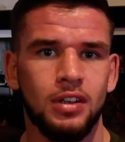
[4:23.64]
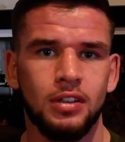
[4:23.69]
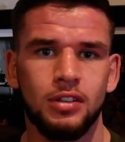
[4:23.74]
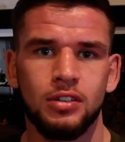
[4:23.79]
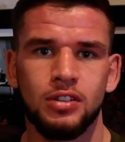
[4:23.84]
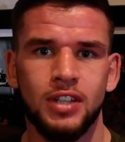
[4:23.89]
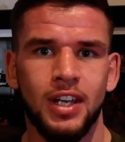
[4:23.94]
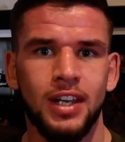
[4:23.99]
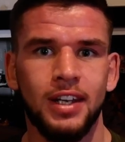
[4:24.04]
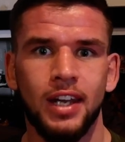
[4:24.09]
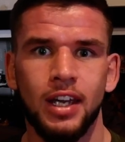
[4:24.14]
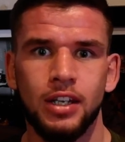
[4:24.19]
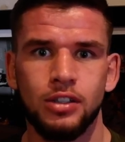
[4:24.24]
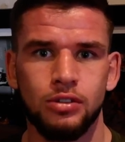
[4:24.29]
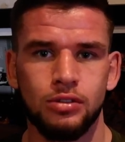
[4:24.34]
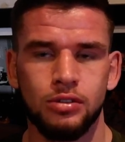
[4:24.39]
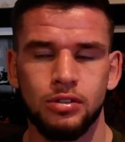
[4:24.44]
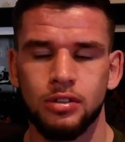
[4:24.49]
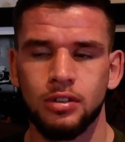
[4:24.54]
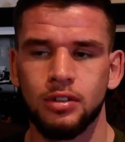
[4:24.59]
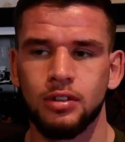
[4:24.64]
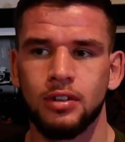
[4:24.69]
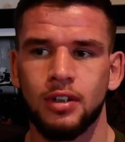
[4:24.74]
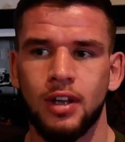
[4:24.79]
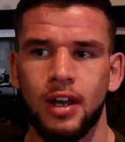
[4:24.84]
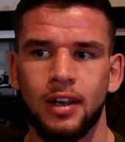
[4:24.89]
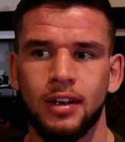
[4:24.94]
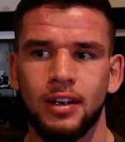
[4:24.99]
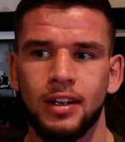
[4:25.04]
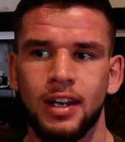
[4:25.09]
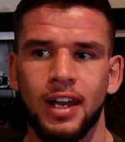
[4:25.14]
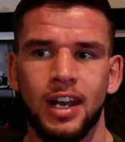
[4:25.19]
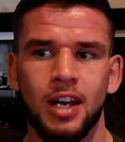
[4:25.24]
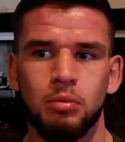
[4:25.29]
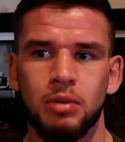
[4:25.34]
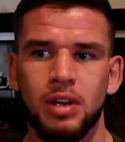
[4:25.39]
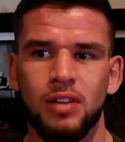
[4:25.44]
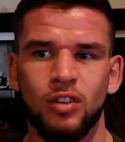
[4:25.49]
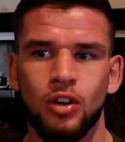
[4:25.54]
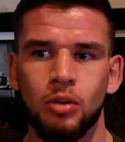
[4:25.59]
teenagers, and they end up
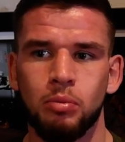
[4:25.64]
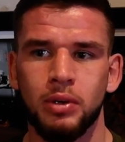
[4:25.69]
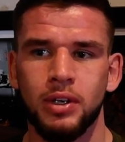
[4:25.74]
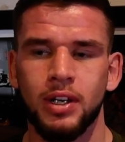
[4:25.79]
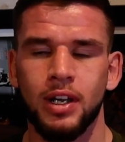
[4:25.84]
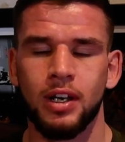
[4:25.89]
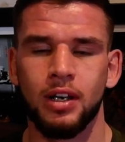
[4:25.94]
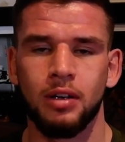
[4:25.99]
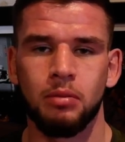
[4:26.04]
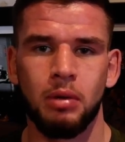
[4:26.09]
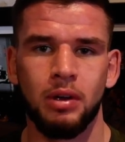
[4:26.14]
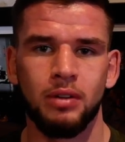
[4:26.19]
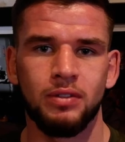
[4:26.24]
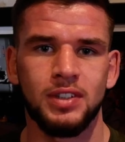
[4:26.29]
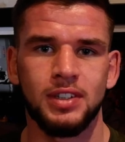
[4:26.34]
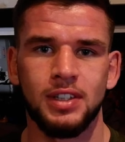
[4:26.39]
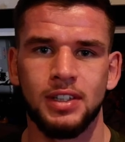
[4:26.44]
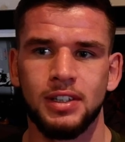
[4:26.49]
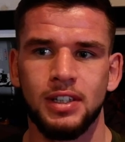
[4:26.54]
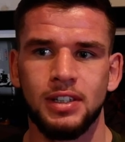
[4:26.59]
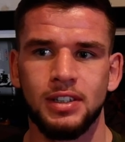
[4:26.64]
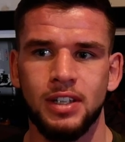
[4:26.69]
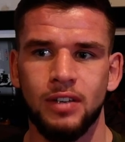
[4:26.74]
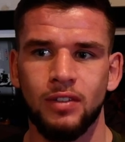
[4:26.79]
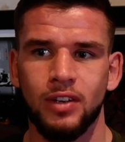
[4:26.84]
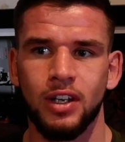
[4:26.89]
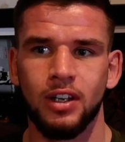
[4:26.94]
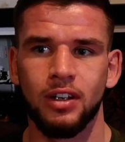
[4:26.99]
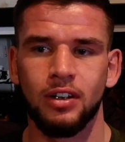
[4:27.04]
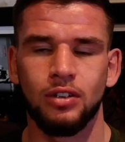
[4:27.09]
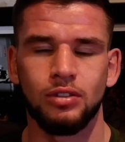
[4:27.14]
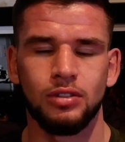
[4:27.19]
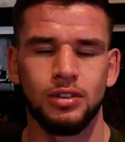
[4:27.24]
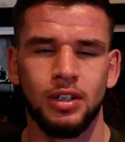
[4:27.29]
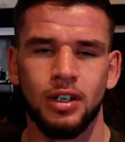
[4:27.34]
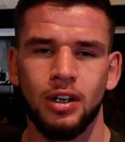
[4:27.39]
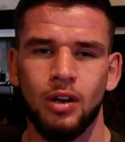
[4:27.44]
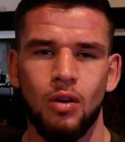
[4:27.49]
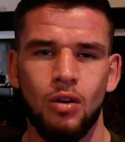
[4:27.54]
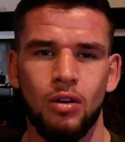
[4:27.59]
giving up in the end about 16, 17 because they
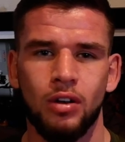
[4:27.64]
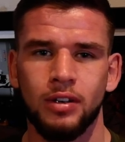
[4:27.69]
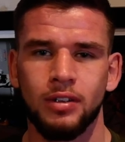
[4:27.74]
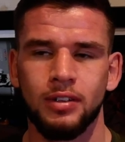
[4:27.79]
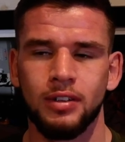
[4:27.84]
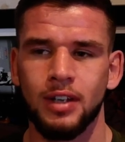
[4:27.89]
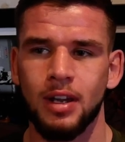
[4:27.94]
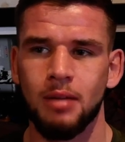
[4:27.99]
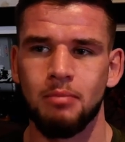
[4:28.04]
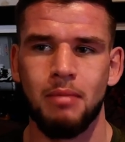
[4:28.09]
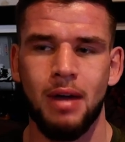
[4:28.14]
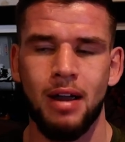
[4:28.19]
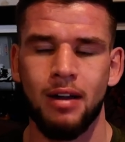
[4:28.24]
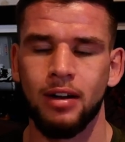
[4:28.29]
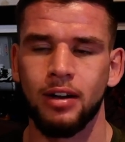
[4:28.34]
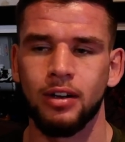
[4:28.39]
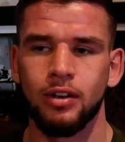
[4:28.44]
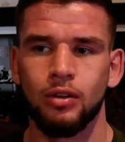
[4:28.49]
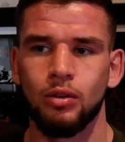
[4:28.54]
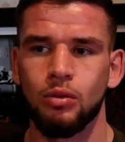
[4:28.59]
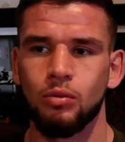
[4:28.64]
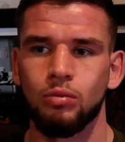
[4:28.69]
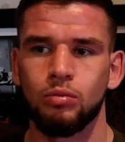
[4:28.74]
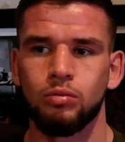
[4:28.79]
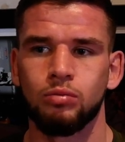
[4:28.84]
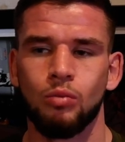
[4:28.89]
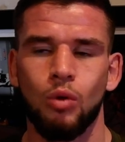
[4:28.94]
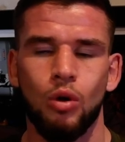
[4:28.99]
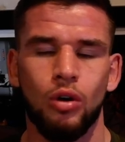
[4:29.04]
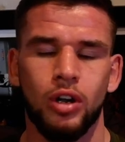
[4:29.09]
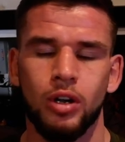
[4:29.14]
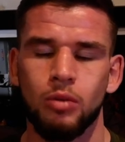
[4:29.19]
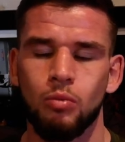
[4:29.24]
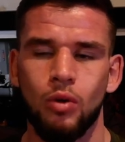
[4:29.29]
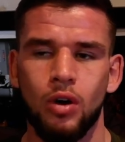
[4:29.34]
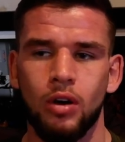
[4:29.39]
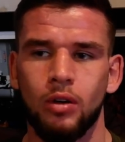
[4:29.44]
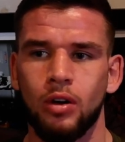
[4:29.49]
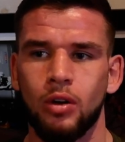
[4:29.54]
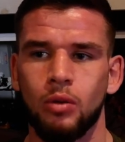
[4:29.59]
go on and get married or work and
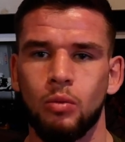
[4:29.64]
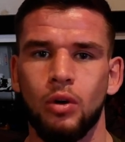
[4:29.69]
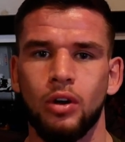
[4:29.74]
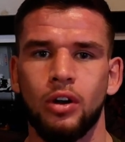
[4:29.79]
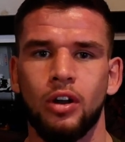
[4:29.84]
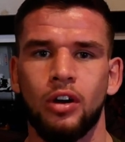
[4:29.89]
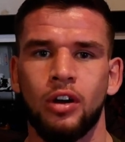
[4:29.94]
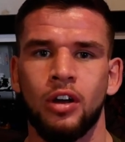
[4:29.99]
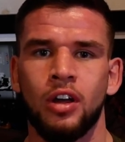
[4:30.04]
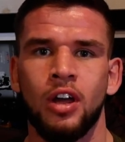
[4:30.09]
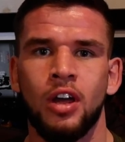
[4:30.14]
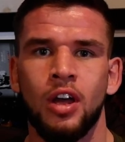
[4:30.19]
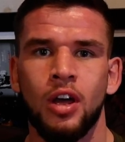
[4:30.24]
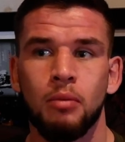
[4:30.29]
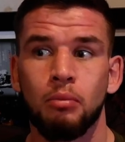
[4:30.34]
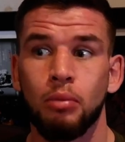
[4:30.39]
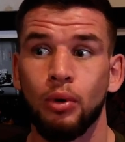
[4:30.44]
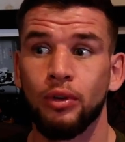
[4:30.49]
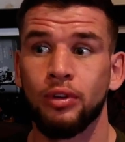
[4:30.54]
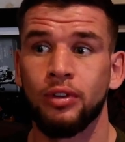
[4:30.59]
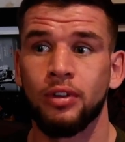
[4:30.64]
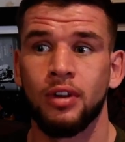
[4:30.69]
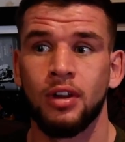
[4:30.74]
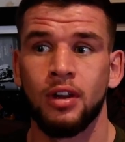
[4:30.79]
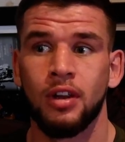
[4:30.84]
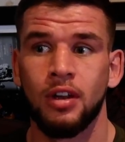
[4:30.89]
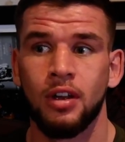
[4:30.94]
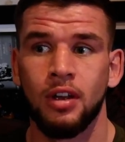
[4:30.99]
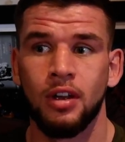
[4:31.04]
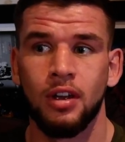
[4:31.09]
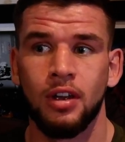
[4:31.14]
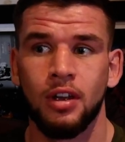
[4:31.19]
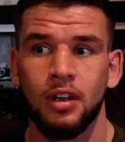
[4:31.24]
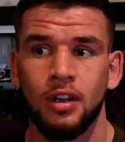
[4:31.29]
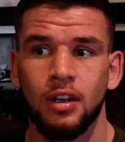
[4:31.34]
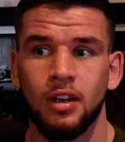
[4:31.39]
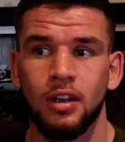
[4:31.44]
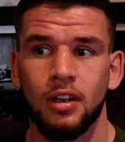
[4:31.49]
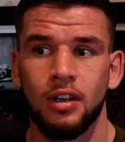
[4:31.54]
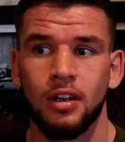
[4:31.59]
or whatnot. But
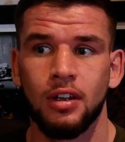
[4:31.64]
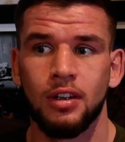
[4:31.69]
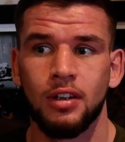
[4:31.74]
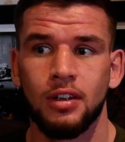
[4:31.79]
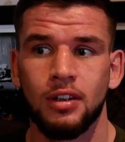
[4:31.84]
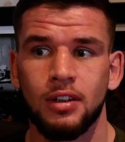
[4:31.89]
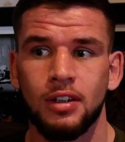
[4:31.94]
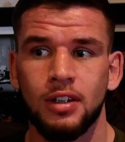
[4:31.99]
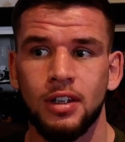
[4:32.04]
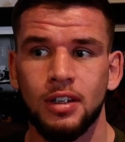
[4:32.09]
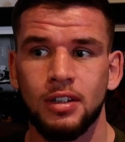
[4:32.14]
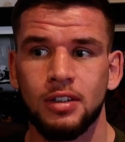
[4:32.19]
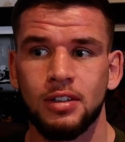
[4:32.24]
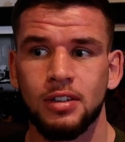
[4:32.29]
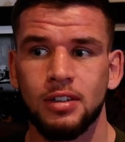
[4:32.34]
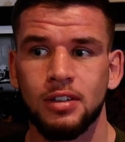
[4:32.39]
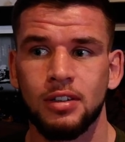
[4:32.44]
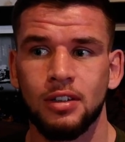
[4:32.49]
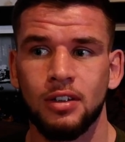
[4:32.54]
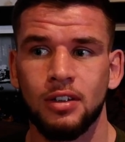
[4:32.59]
this,